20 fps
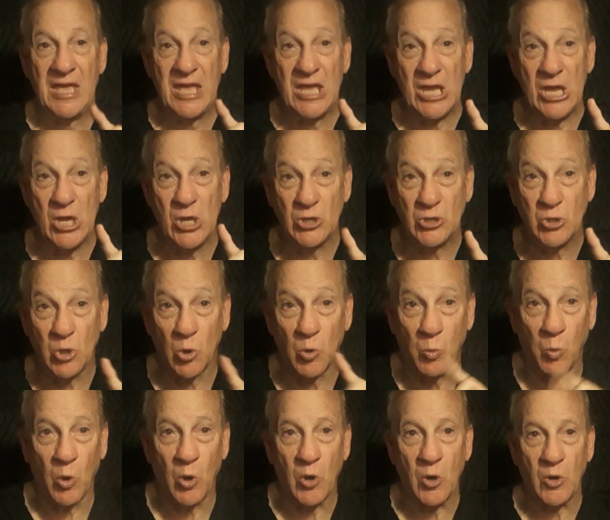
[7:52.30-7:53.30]
is your
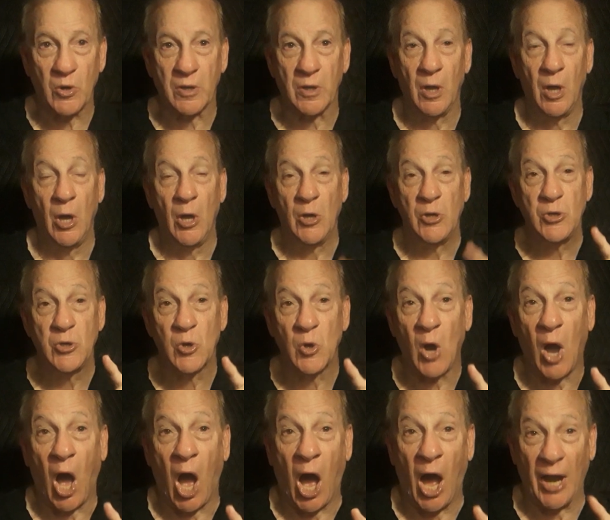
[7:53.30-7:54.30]
word,
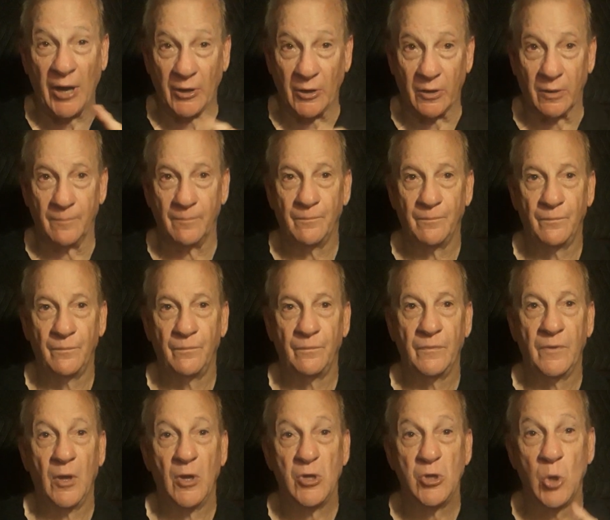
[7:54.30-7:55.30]
your honor,
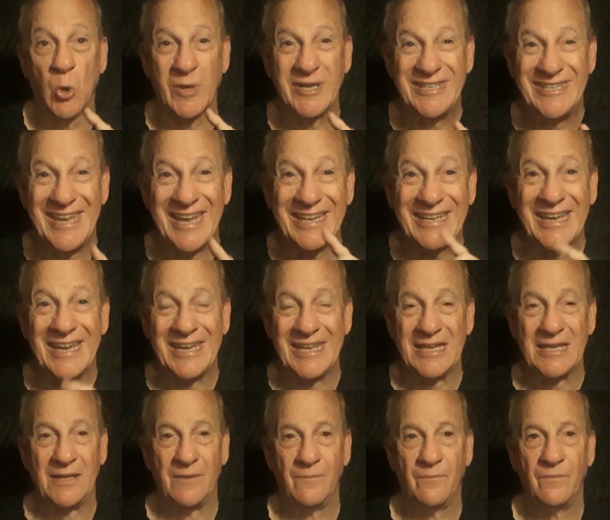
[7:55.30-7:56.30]
your
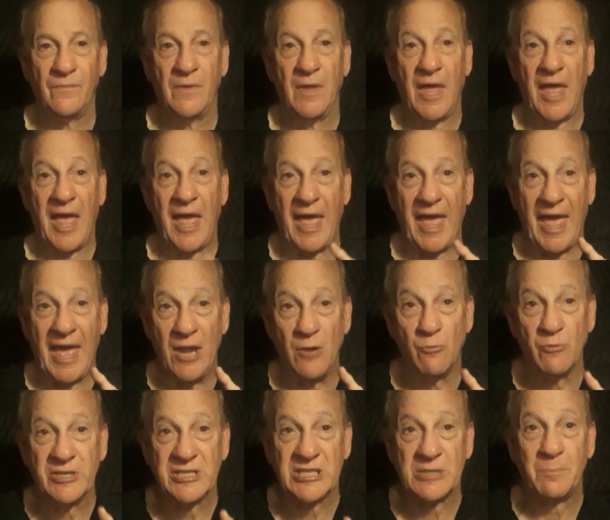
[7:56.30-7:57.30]
dignity,
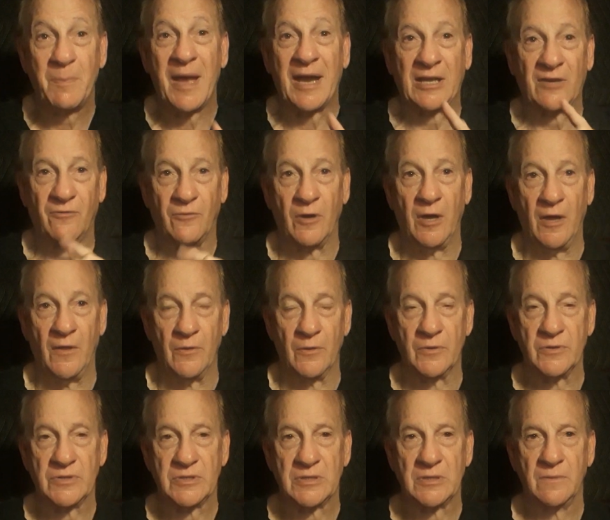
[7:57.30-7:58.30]
and respect for
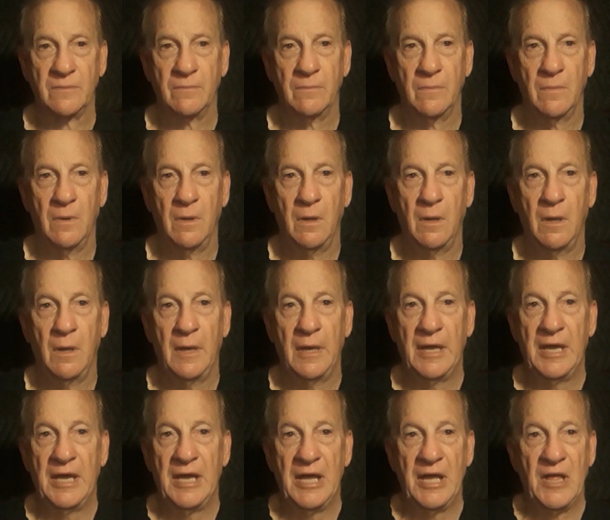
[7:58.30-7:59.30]
others.
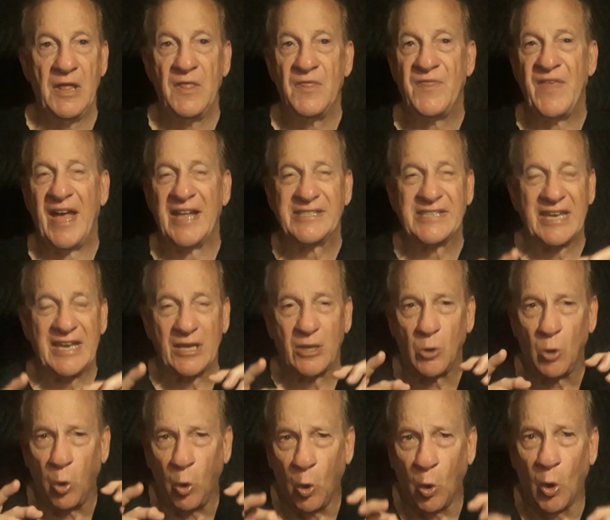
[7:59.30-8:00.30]
That's a
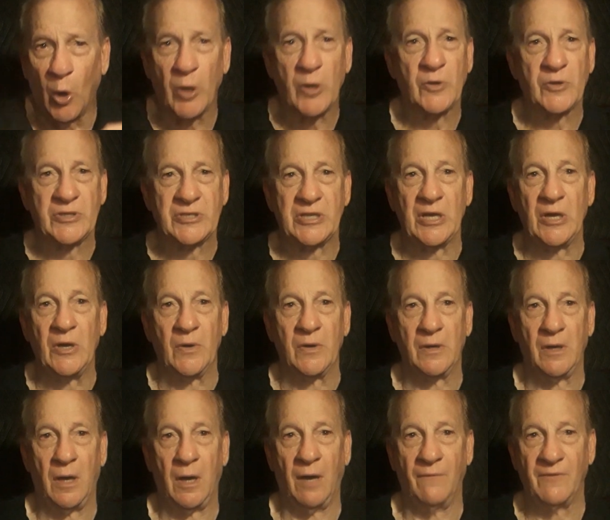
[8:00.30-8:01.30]

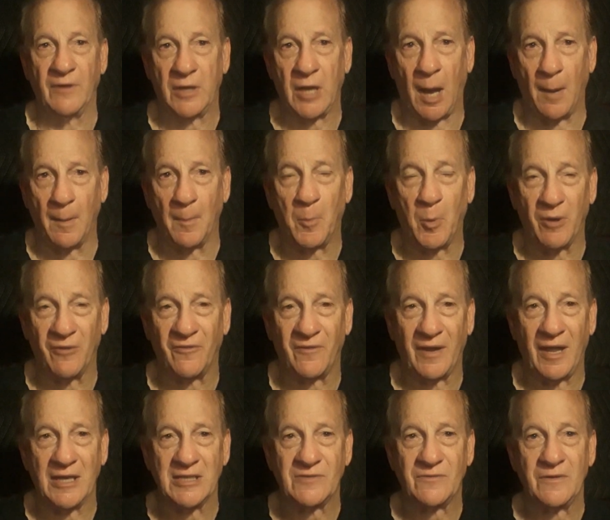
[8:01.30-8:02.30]
cornerstone of the common point
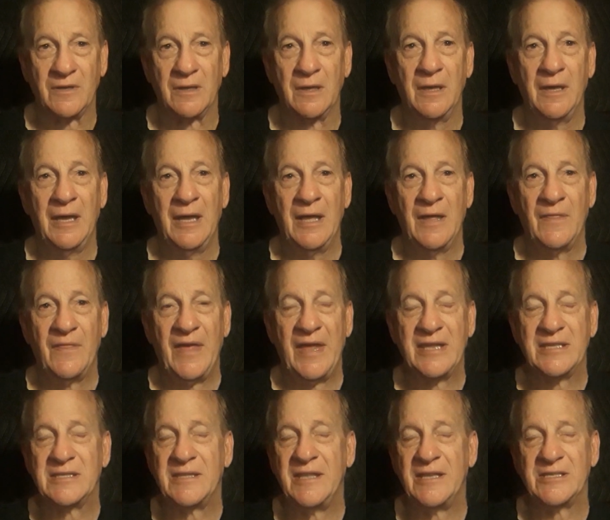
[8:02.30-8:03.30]
philosophy.
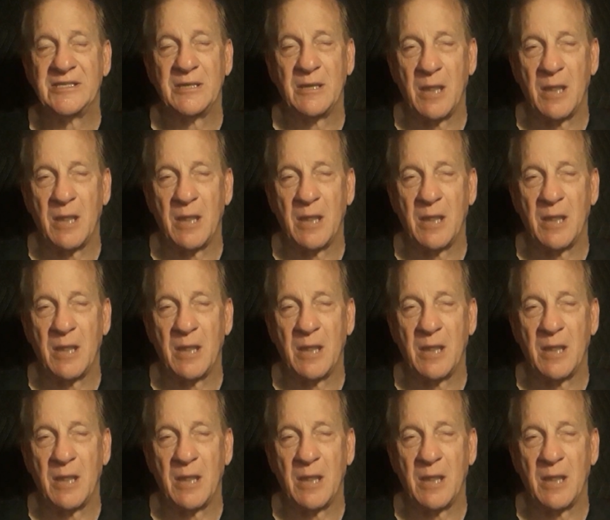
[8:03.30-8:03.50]
This is